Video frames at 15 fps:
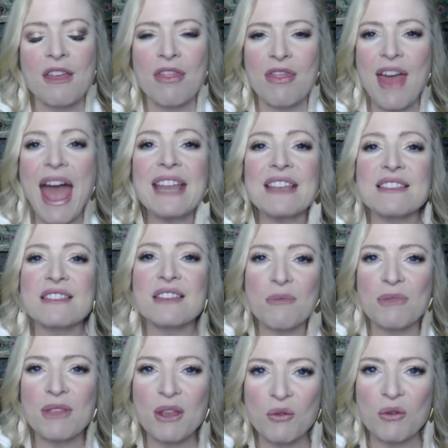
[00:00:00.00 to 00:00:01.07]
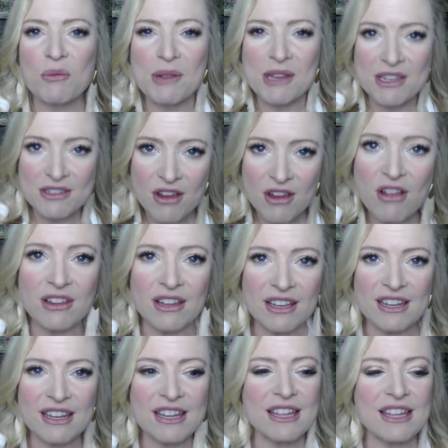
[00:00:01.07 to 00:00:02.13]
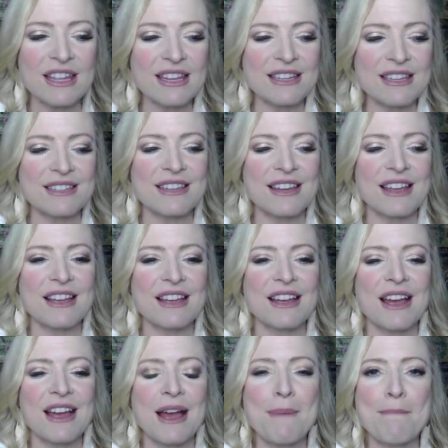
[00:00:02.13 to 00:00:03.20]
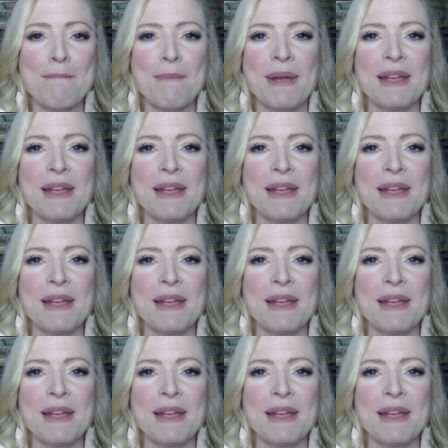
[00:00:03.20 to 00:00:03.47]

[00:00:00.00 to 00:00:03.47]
That something would be solid is a